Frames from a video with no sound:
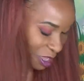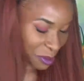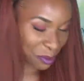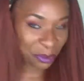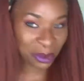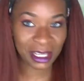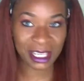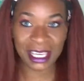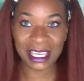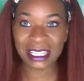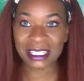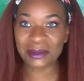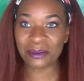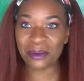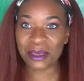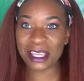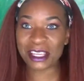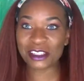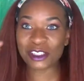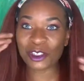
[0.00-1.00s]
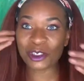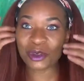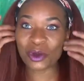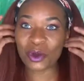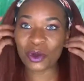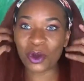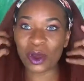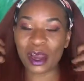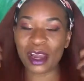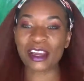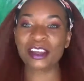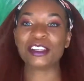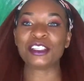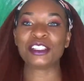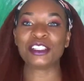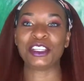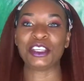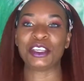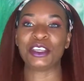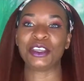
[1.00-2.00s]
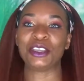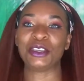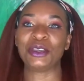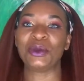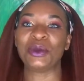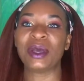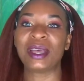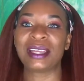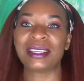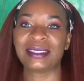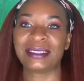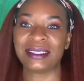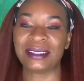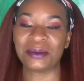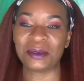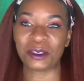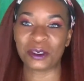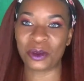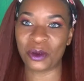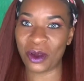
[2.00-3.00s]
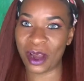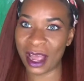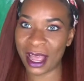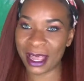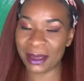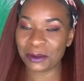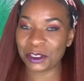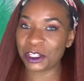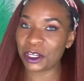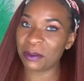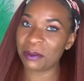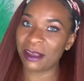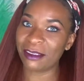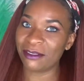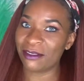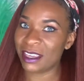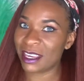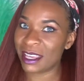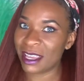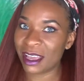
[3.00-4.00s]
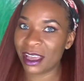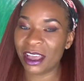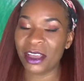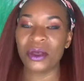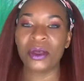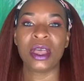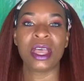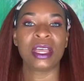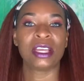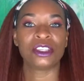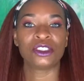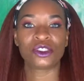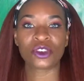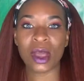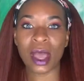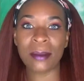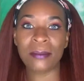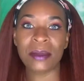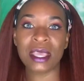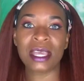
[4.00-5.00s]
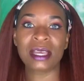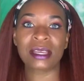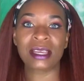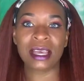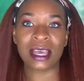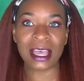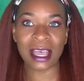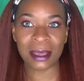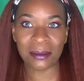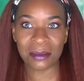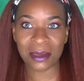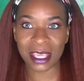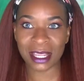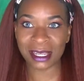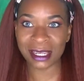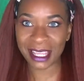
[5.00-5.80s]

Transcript: Please be sure to subscribe, share my video, drop me a comment.